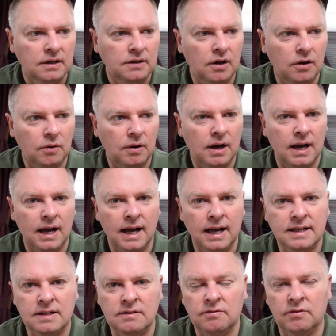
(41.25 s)
Now, I
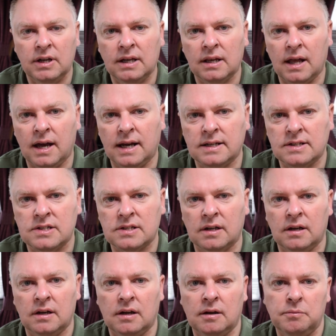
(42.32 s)
didn't realise,
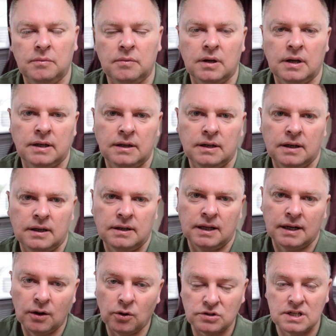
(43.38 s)
and I
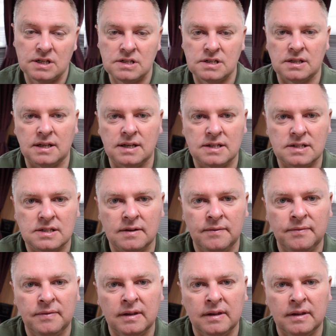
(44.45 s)
looked into this,